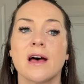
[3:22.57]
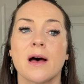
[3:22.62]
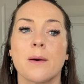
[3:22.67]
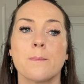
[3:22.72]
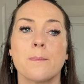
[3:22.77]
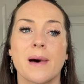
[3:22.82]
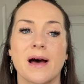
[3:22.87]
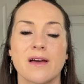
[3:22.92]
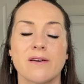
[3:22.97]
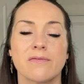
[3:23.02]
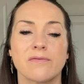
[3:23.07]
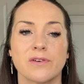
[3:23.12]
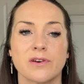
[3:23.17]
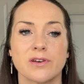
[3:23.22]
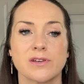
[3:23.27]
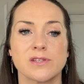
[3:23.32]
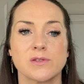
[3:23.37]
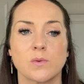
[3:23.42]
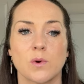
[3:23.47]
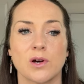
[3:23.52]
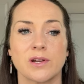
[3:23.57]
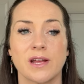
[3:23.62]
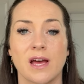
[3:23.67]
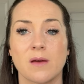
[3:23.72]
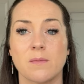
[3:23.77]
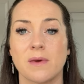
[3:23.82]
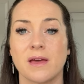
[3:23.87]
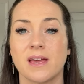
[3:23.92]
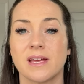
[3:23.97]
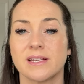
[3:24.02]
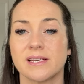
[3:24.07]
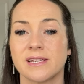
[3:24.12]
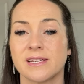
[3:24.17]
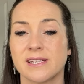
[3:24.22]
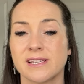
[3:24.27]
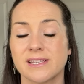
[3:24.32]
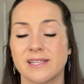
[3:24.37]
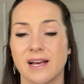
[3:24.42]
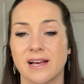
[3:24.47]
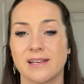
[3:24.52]
My first one I made in a
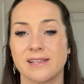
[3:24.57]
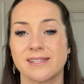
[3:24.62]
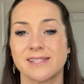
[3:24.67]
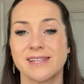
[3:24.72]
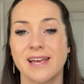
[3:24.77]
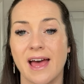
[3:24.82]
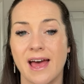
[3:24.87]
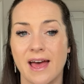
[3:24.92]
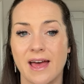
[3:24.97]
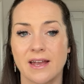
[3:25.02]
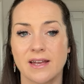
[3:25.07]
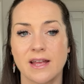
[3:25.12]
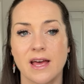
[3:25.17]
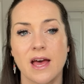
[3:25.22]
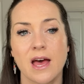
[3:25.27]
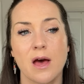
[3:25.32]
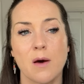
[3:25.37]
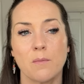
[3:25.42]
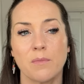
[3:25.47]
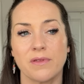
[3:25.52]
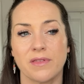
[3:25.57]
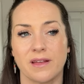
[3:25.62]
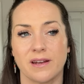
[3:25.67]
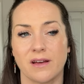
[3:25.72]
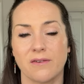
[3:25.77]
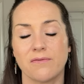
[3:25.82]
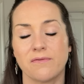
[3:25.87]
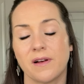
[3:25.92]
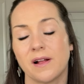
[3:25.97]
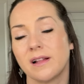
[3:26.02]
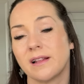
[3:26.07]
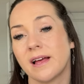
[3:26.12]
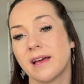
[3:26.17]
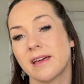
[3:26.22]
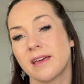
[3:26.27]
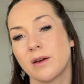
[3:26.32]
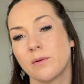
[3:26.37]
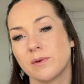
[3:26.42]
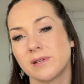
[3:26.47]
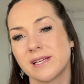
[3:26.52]
size ten, but then I felt
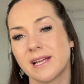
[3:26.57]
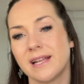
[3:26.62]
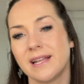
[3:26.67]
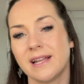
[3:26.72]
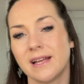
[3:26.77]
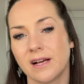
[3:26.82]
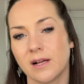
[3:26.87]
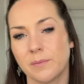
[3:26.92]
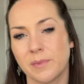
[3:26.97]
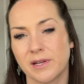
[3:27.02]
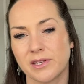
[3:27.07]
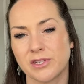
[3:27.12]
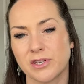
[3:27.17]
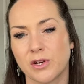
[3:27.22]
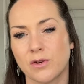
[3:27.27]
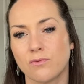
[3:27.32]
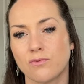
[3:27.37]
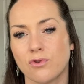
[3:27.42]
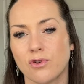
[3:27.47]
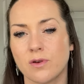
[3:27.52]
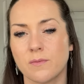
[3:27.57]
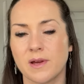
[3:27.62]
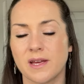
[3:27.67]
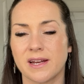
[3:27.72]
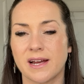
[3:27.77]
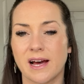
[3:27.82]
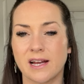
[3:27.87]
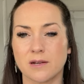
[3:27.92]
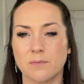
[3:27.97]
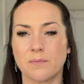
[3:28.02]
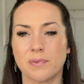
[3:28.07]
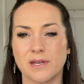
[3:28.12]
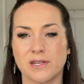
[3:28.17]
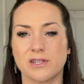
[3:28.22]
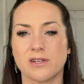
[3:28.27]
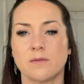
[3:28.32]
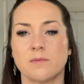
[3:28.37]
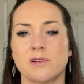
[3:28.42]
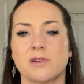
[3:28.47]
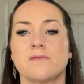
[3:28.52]
like it was a little bit too roomy and I had a bit
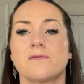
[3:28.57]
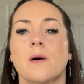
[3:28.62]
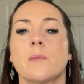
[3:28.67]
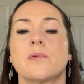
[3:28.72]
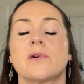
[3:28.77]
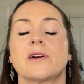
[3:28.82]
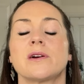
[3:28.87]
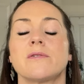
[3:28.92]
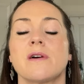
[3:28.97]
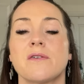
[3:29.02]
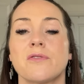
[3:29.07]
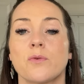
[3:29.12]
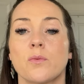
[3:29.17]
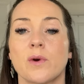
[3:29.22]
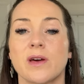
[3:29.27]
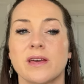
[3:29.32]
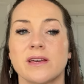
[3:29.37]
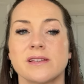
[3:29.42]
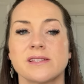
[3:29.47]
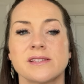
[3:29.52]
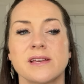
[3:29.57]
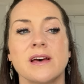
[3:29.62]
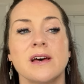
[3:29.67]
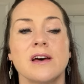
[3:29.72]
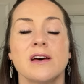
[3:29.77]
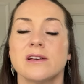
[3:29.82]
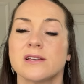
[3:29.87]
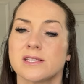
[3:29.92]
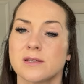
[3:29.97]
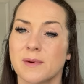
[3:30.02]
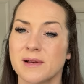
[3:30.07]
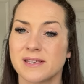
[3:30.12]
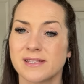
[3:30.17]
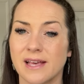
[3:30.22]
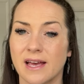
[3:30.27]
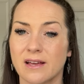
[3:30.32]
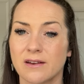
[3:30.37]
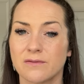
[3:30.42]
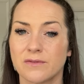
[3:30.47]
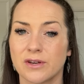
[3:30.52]
too much fabric around the waist. So my
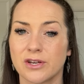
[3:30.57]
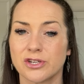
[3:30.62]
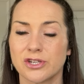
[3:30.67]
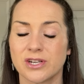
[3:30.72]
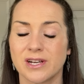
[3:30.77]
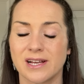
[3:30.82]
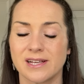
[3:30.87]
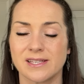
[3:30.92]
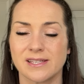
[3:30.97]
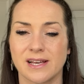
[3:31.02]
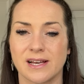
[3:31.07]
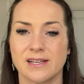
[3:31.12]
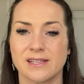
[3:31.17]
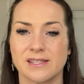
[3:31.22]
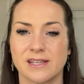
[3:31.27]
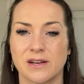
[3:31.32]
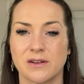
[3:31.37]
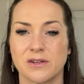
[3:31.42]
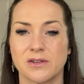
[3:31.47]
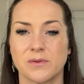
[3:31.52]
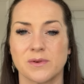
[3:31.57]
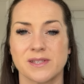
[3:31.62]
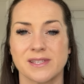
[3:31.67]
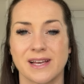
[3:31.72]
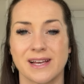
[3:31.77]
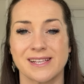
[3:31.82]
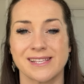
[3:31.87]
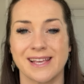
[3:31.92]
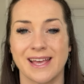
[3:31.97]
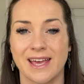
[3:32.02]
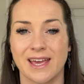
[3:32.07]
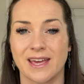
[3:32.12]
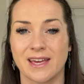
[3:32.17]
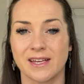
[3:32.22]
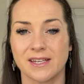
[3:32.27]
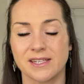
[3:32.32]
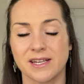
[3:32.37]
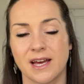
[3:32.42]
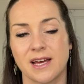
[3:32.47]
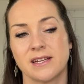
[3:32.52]
second version I sized down to a size
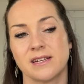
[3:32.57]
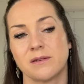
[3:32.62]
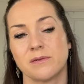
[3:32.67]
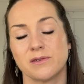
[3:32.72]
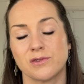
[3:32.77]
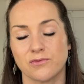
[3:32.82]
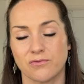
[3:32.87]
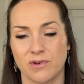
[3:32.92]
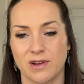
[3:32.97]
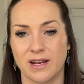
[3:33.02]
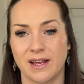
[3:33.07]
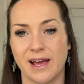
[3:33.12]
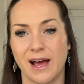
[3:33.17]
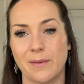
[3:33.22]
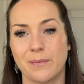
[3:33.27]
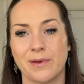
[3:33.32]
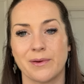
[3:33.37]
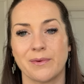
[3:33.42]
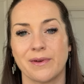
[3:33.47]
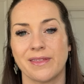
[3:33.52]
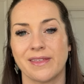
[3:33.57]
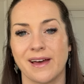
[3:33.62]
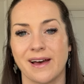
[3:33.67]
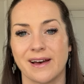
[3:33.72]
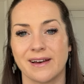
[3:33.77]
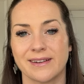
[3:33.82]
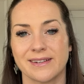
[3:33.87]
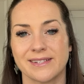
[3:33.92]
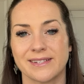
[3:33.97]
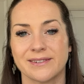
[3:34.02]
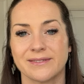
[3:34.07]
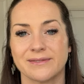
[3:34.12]
eight, and I was really happy with that.